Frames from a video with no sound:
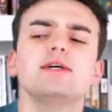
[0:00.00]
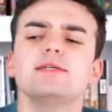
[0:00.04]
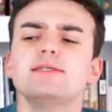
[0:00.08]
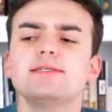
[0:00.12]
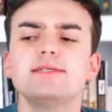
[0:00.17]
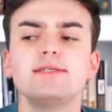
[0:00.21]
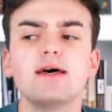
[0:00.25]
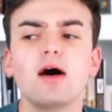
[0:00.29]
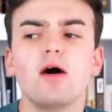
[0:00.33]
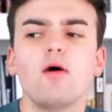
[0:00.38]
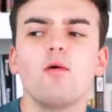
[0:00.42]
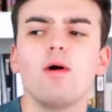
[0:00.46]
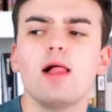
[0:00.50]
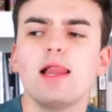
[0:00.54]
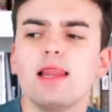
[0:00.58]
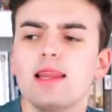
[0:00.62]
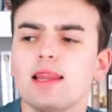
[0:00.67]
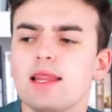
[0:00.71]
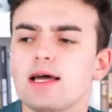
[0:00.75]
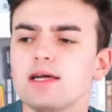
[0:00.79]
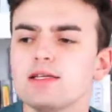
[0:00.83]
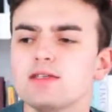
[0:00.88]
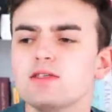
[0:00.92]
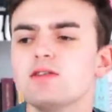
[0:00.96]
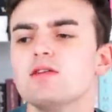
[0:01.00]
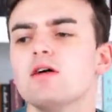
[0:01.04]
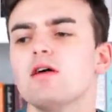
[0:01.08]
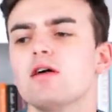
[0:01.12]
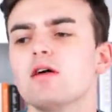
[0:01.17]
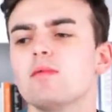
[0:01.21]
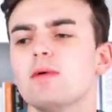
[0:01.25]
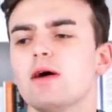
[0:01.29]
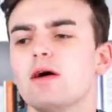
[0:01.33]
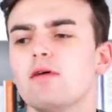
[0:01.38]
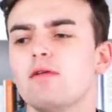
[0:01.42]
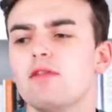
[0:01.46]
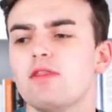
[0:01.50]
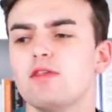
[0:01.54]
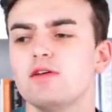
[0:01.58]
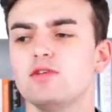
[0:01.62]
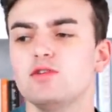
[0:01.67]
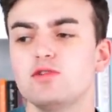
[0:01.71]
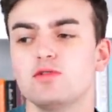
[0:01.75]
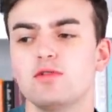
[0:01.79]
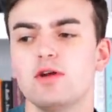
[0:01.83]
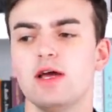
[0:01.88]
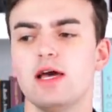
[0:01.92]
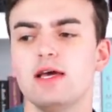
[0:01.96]
So let's talk about the
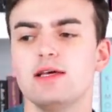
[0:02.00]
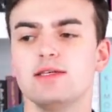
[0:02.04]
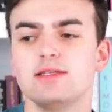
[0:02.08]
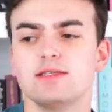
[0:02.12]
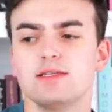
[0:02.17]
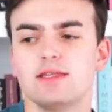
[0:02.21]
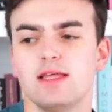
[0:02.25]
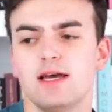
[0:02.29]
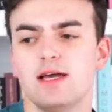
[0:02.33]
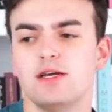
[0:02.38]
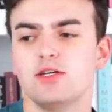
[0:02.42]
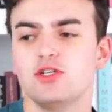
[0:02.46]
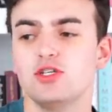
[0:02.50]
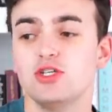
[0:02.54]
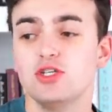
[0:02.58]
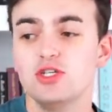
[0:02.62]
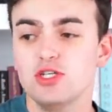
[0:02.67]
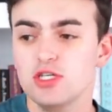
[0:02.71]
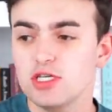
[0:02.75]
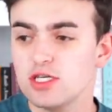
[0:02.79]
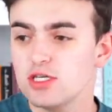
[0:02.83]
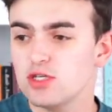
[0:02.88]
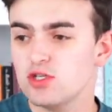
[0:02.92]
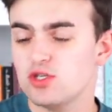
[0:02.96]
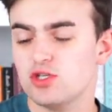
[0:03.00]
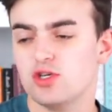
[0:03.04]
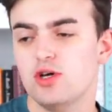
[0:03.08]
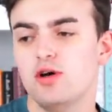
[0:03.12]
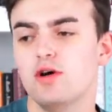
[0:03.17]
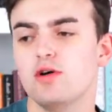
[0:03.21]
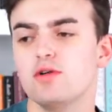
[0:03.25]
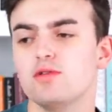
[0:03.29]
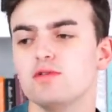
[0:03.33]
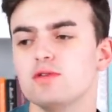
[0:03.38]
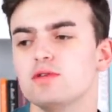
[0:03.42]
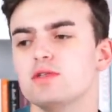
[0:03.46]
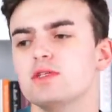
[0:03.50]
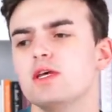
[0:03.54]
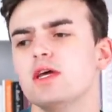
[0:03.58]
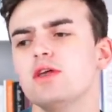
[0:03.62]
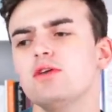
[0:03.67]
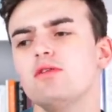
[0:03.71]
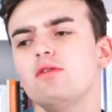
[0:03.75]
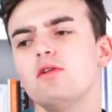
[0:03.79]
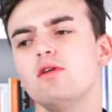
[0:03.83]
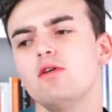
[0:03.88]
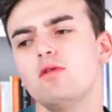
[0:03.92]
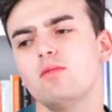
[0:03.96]
dress that she chose.
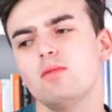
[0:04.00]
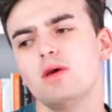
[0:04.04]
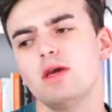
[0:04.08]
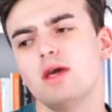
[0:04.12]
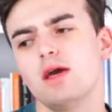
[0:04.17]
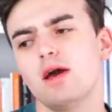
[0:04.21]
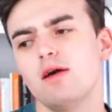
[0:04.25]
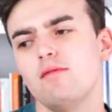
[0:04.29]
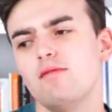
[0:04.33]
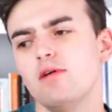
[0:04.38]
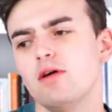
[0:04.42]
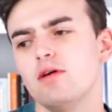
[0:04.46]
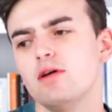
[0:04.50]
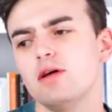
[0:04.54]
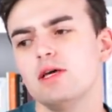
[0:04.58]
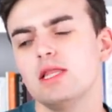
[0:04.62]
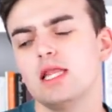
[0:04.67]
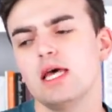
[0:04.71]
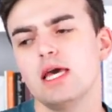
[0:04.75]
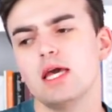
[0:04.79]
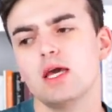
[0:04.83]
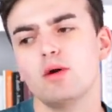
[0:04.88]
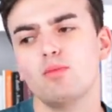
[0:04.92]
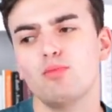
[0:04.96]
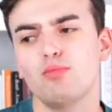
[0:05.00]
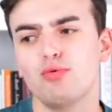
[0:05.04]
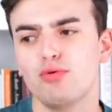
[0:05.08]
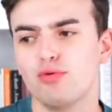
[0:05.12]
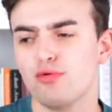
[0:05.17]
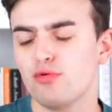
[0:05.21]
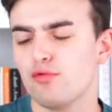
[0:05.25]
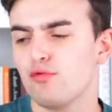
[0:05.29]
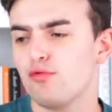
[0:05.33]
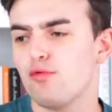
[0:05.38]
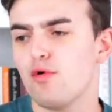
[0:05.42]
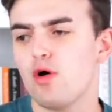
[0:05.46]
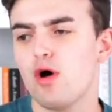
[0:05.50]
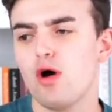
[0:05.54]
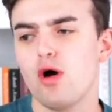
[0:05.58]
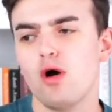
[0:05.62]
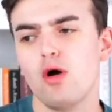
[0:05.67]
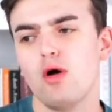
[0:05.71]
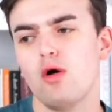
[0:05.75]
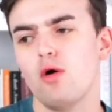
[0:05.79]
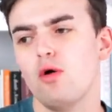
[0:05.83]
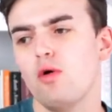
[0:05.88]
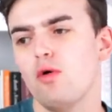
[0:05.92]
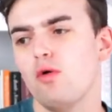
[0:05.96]
And you know me, I'm very like
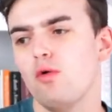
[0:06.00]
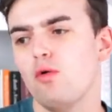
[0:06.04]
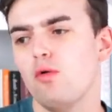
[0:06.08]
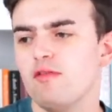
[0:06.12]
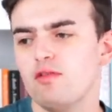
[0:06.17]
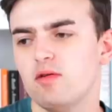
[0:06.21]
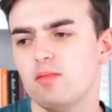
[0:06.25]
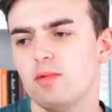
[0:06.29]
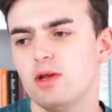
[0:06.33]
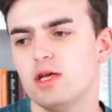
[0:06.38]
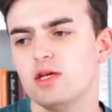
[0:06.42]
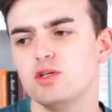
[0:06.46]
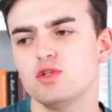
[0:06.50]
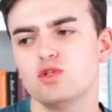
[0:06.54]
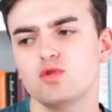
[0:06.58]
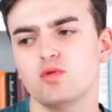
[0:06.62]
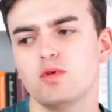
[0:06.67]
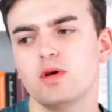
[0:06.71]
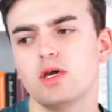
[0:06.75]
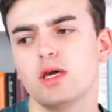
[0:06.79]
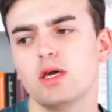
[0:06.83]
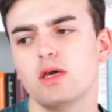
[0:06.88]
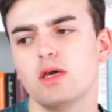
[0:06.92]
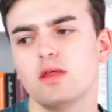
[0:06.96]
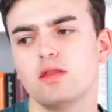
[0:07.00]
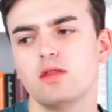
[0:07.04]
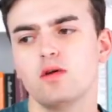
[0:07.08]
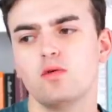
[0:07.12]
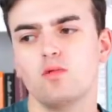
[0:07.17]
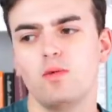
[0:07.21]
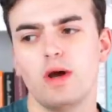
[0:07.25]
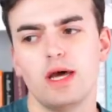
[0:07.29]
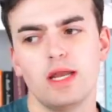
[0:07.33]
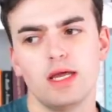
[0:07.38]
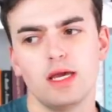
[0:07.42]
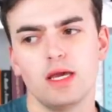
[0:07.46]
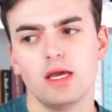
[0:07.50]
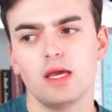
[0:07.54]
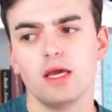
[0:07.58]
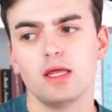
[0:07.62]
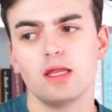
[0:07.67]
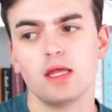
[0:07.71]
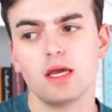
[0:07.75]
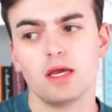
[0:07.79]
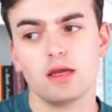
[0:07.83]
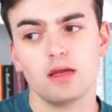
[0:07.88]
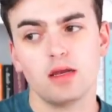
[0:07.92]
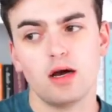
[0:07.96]
pro everybody enjoying their wedding
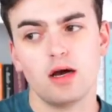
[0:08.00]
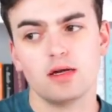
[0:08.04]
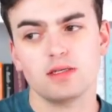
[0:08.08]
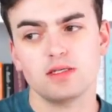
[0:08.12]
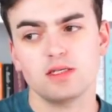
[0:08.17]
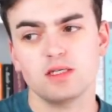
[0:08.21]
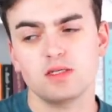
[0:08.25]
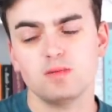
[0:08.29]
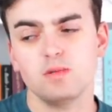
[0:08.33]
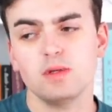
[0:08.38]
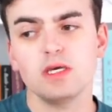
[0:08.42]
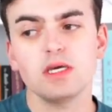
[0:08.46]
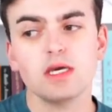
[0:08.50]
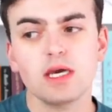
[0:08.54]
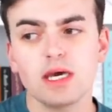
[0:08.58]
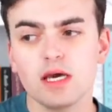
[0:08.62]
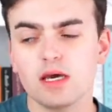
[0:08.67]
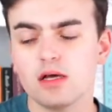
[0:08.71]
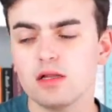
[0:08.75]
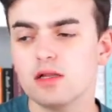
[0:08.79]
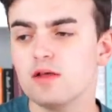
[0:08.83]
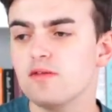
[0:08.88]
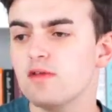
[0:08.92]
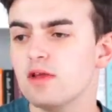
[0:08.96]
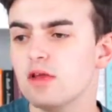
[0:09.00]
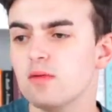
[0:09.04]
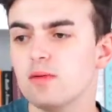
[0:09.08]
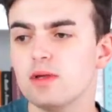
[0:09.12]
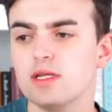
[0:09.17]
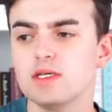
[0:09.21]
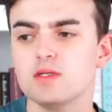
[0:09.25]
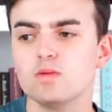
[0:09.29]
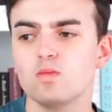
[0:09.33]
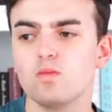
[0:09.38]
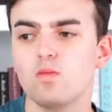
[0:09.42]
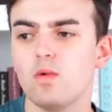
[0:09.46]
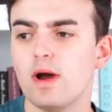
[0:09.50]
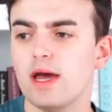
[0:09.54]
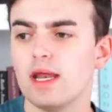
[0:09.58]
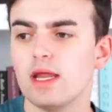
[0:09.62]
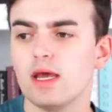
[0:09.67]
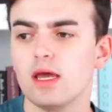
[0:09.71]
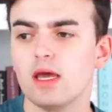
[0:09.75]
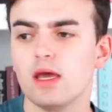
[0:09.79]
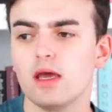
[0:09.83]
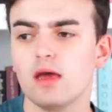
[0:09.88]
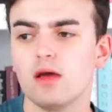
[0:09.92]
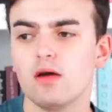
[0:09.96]
and like not to speak ill of anybody's
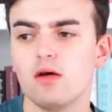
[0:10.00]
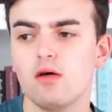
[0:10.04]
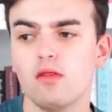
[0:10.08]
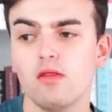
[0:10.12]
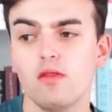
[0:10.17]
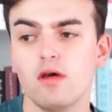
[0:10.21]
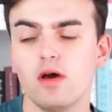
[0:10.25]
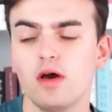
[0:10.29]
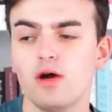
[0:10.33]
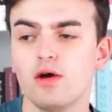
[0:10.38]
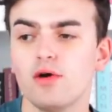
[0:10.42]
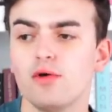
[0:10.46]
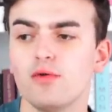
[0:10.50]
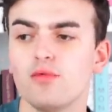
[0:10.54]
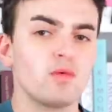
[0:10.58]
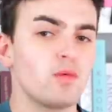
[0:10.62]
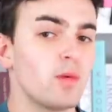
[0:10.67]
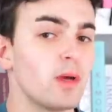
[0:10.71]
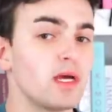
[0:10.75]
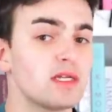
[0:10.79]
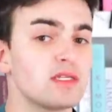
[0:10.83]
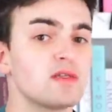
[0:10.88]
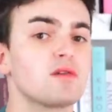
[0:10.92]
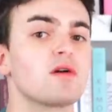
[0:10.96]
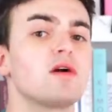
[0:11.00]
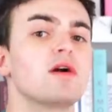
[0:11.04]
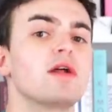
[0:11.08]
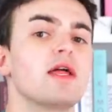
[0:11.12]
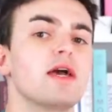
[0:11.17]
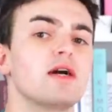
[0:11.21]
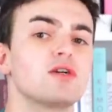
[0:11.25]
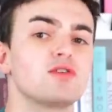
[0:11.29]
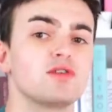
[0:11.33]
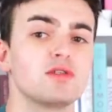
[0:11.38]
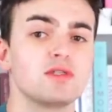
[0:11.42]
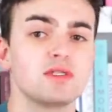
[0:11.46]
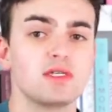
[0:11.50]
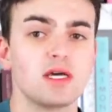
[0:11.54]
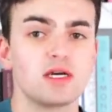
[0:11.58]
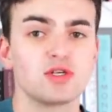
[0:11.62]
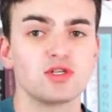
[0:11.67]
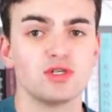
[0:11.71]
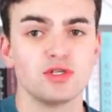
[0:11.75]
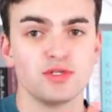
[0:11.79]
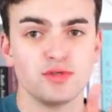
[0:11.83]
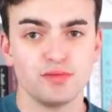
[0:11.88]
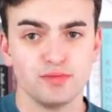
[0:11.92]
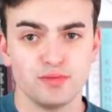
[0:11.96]
wedding. Although when we get to the Kardashian
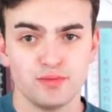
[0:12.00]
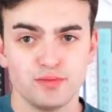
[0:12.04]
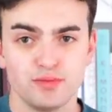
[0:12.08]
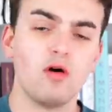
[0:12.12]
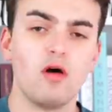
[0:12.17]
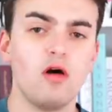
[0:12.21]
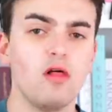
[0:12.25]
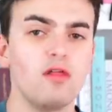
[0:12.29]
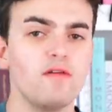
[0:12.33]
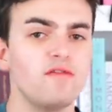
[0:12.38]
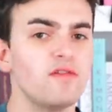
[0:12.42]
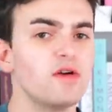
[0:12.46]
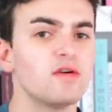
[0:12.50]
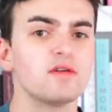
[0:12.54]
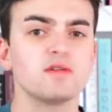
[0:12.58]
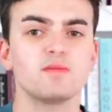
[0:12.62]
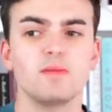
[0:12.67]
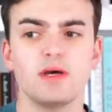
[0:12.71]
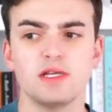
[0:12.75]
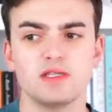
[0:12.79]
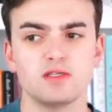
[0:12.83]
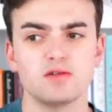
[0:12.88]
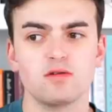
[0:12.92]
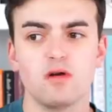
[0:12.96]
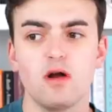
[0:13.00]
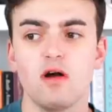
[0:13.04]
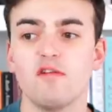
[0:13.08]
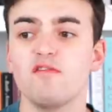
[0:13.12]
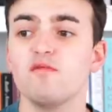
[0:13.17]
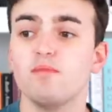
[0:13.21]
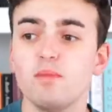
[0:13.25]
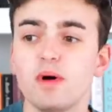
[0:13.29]
section, all of those bets are off.